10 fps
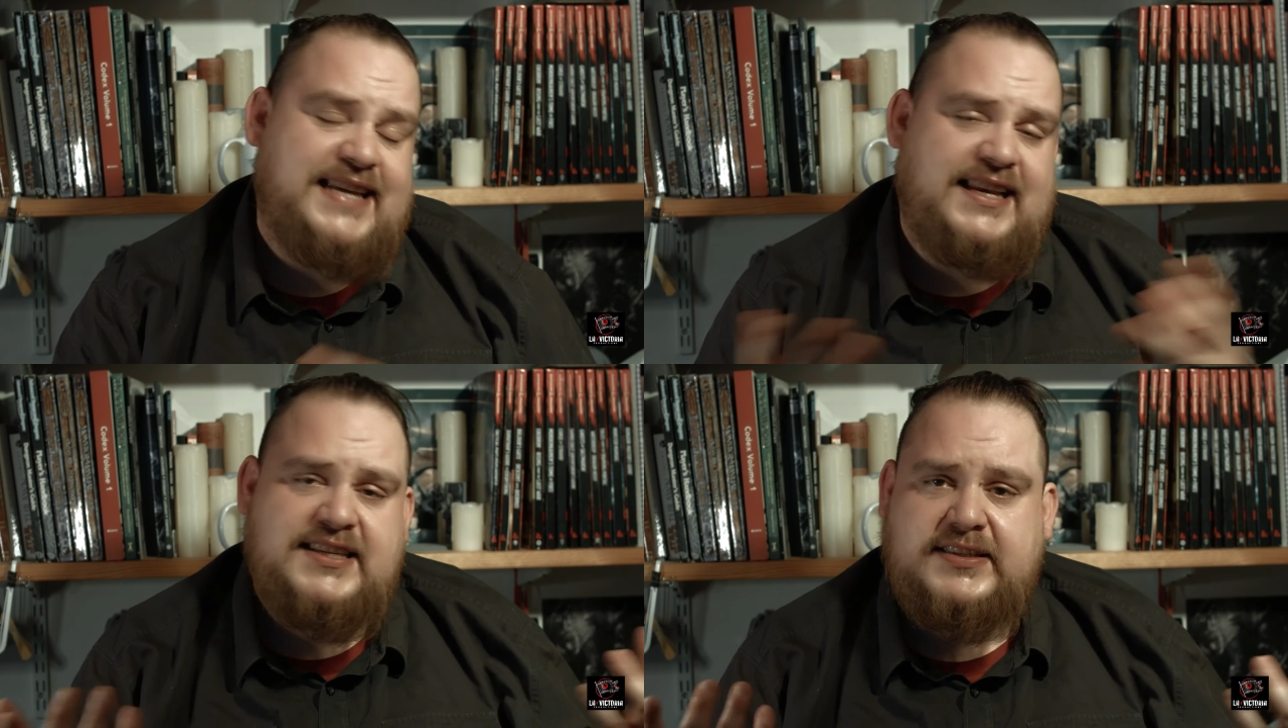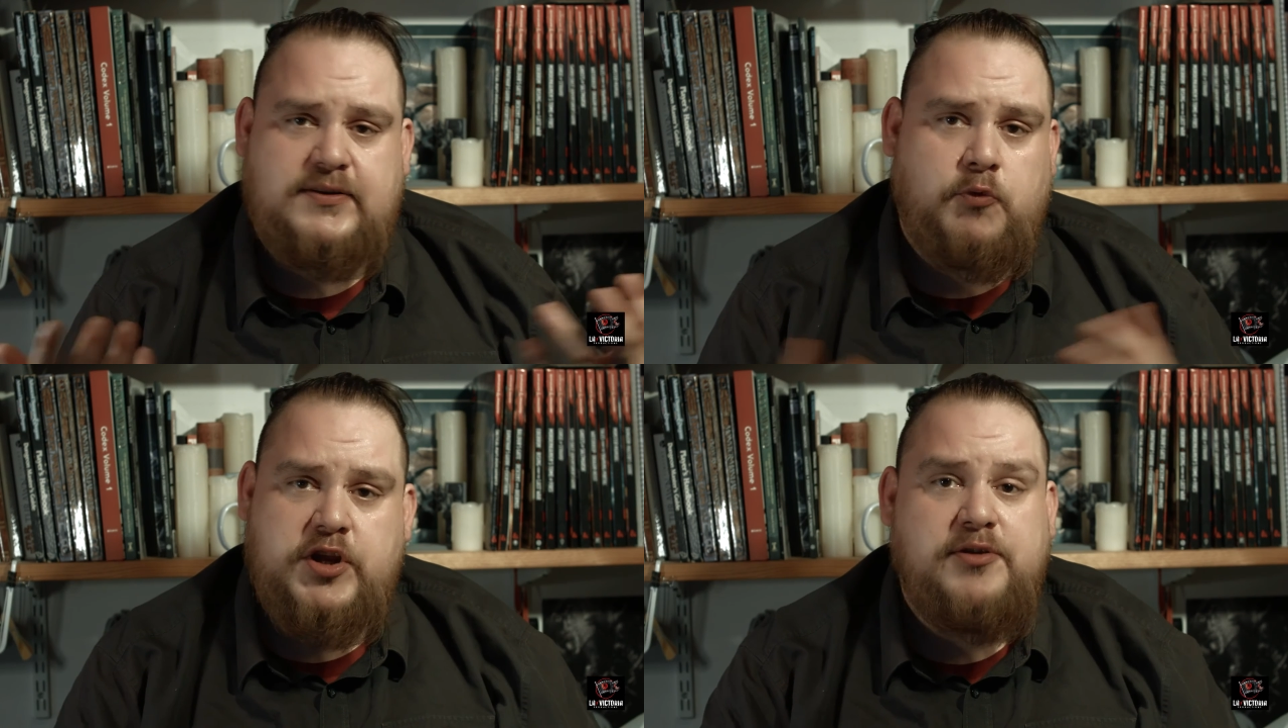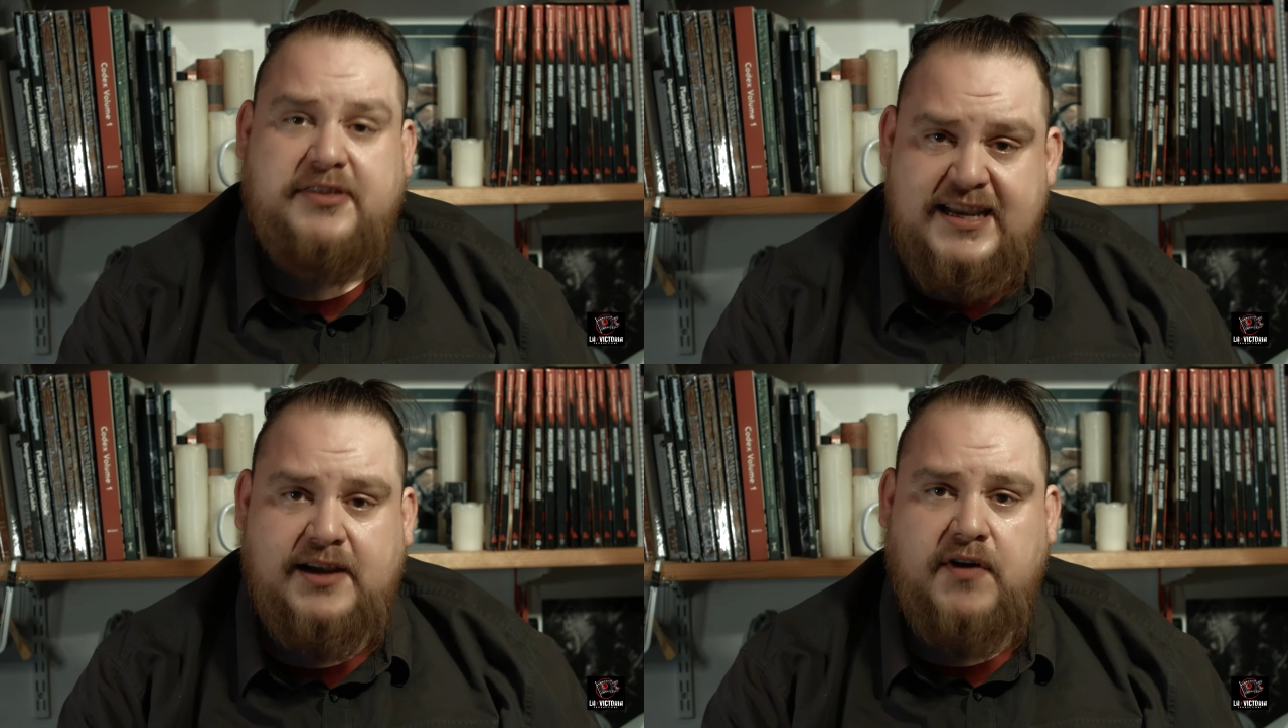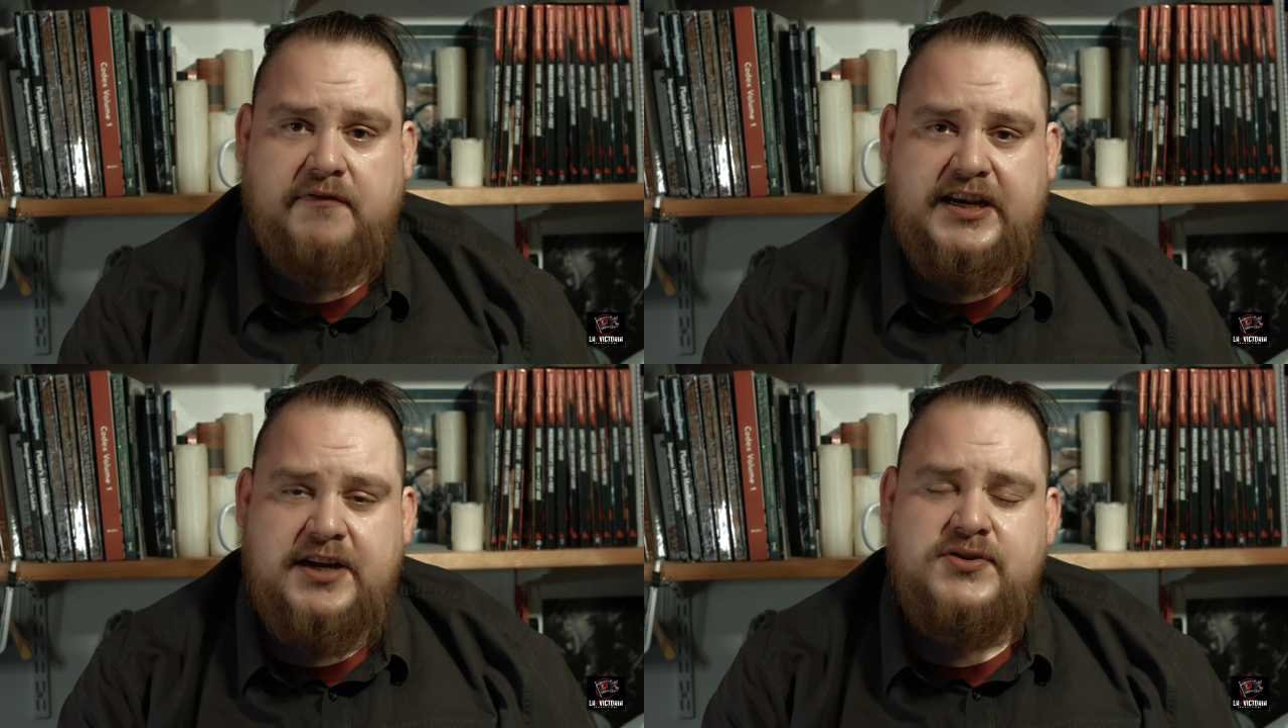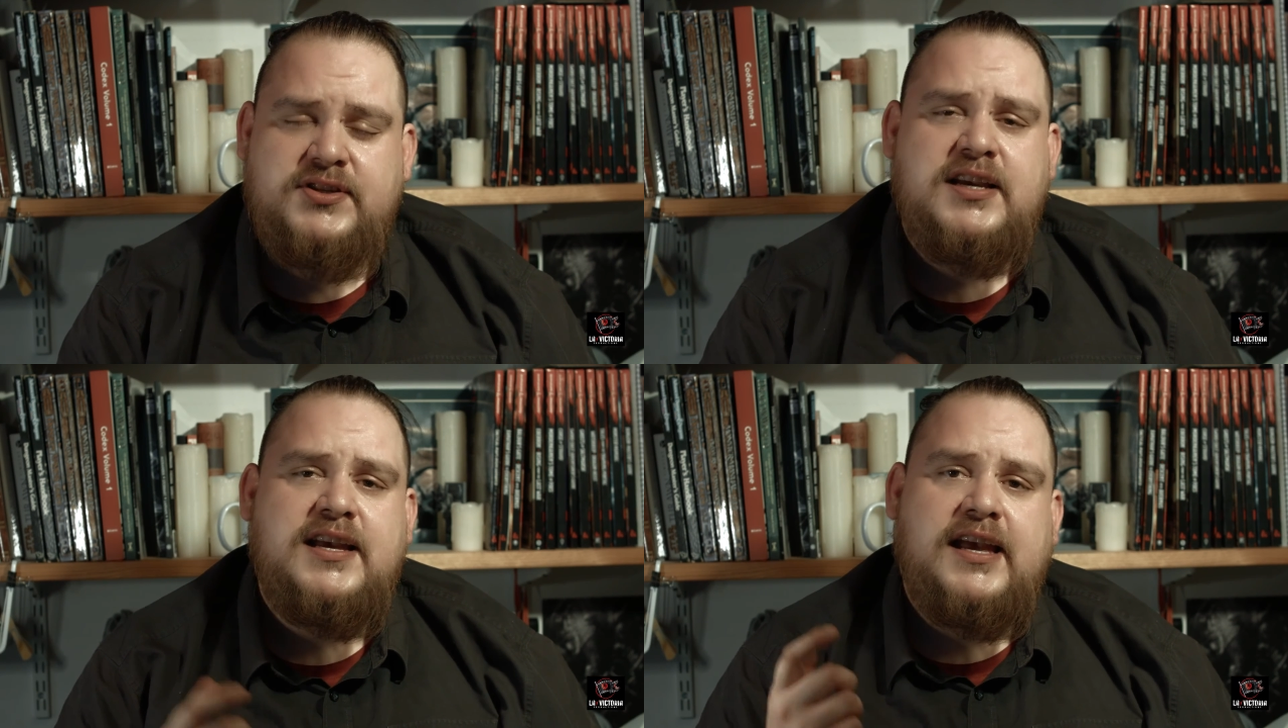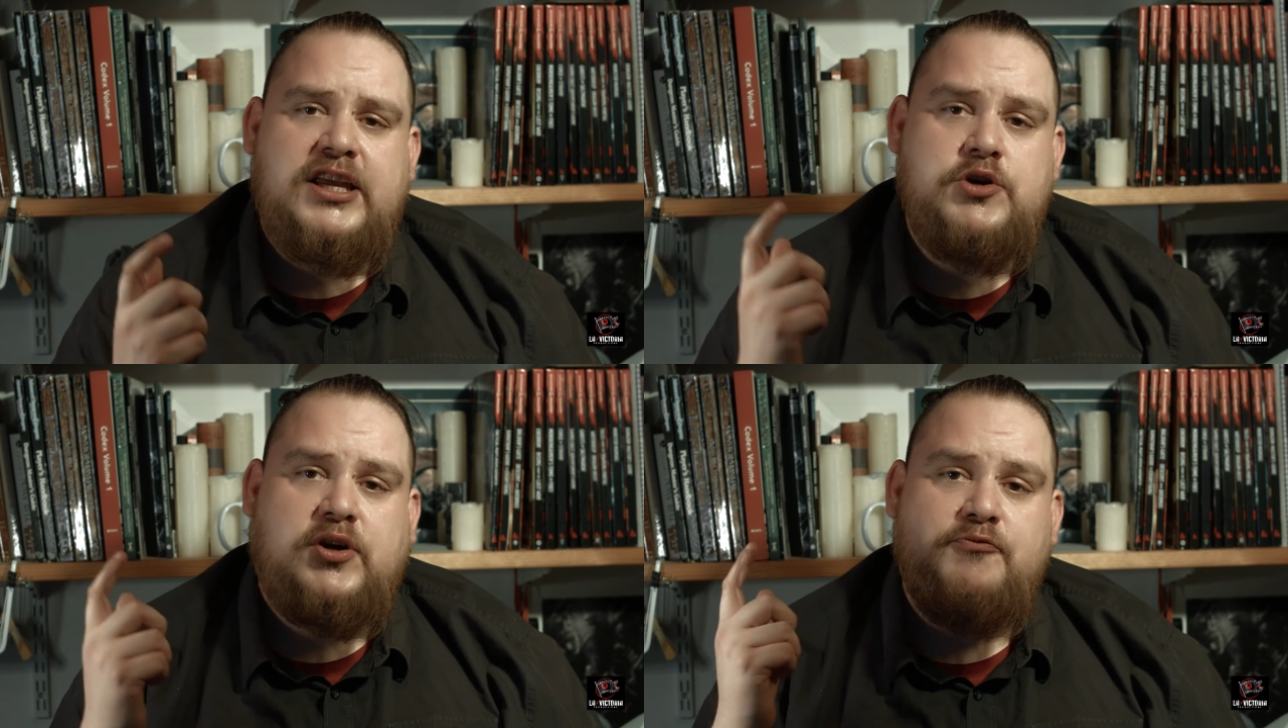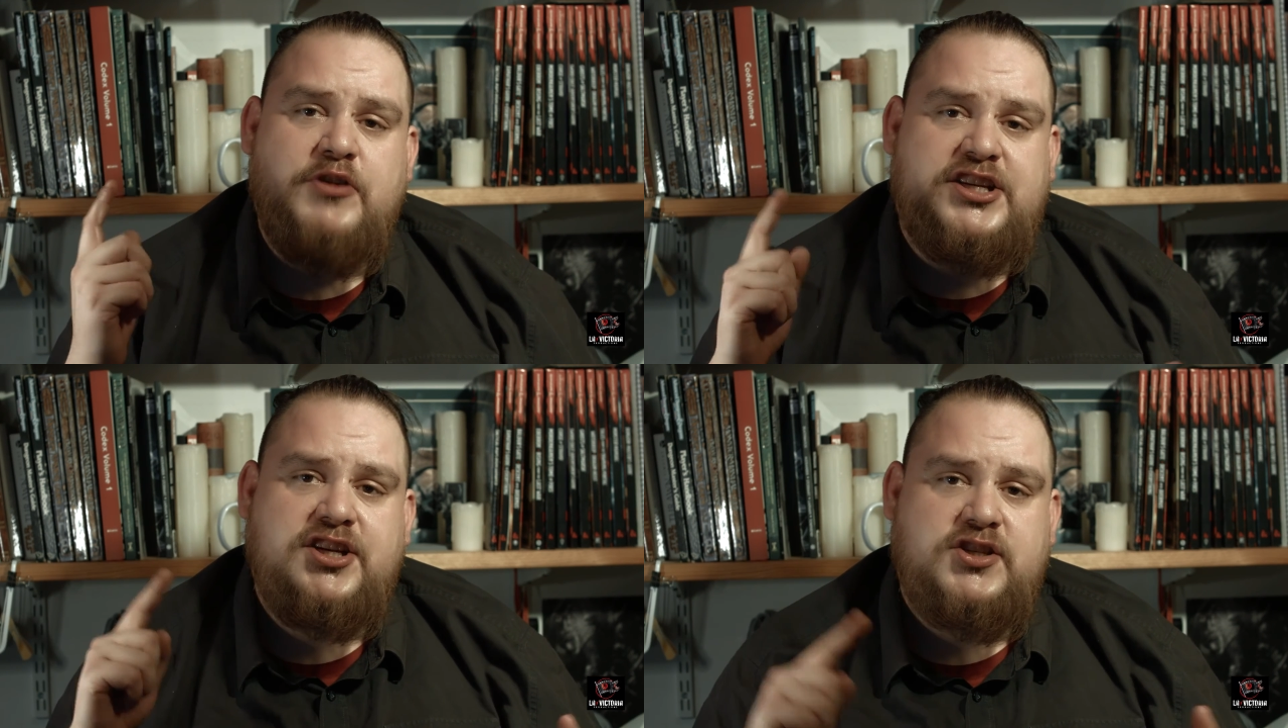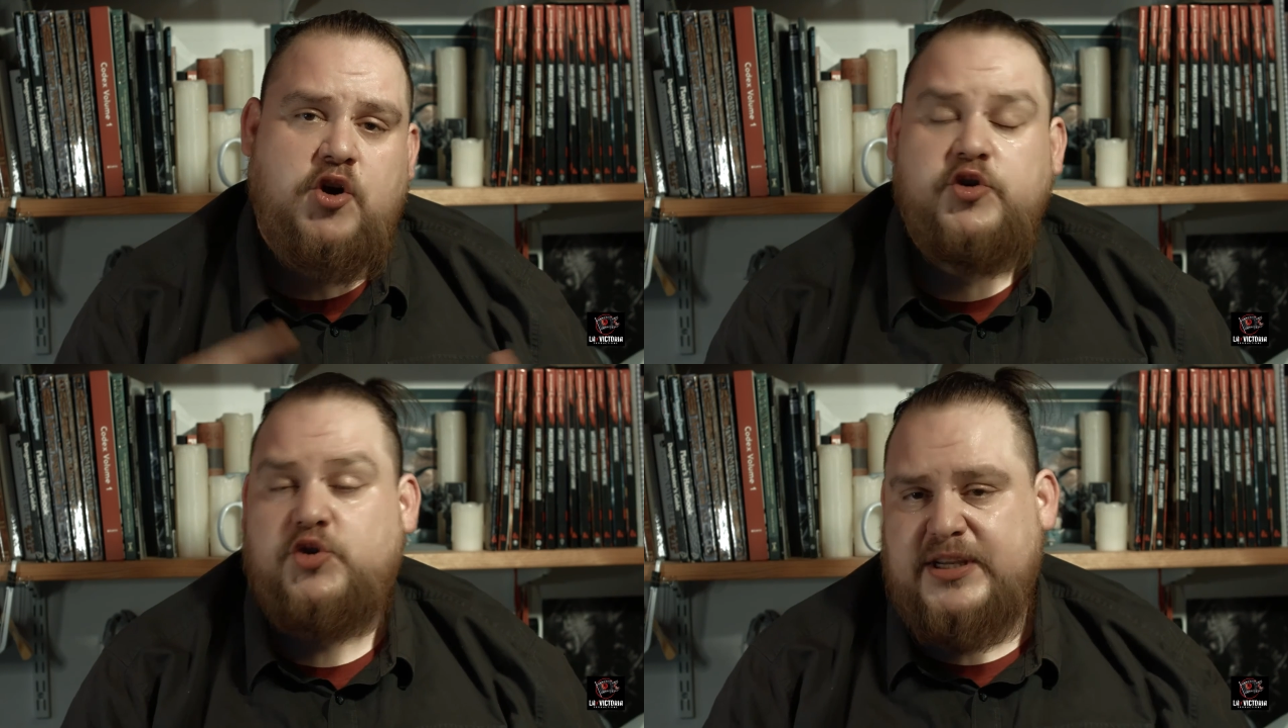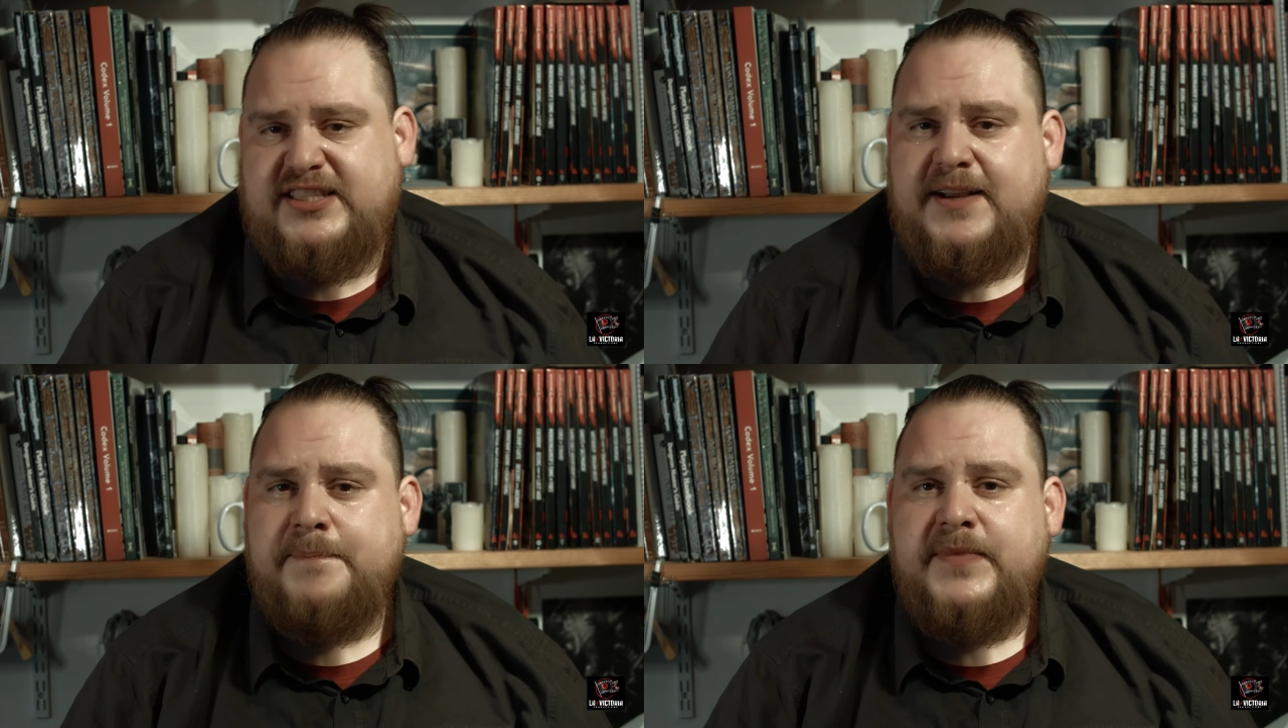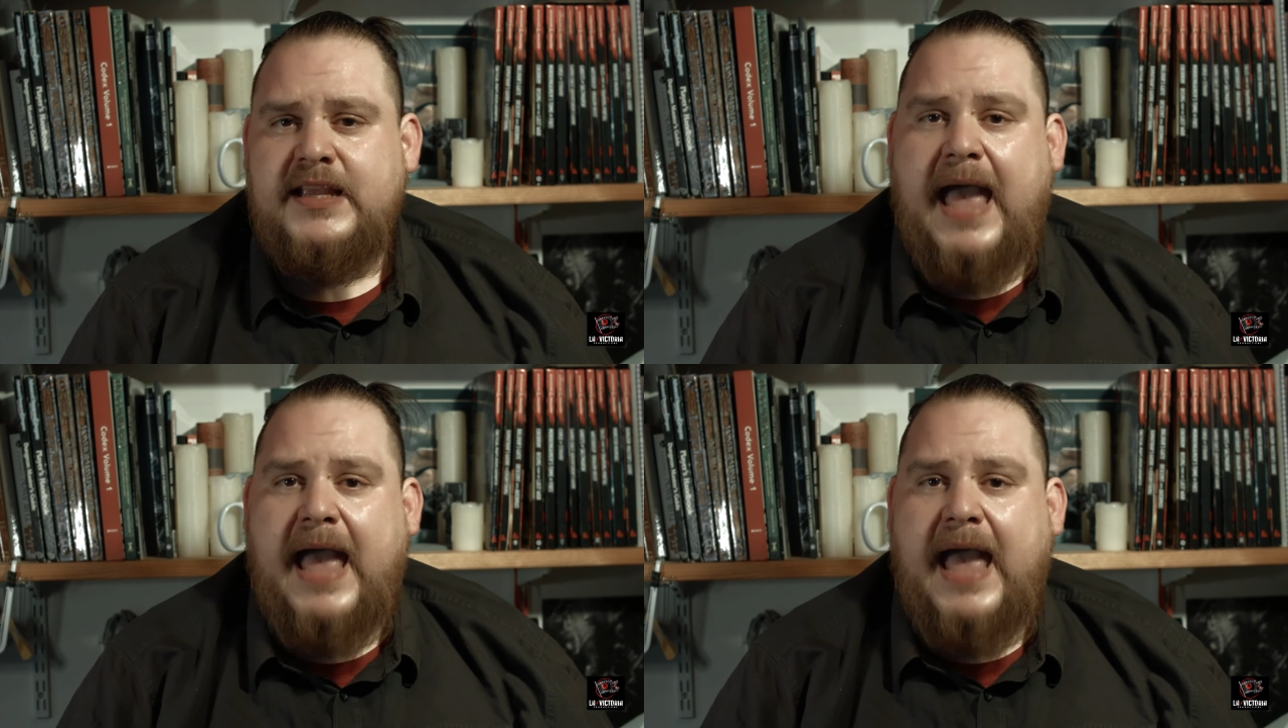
tell us what you think of our videos? You can reach us on Twitter.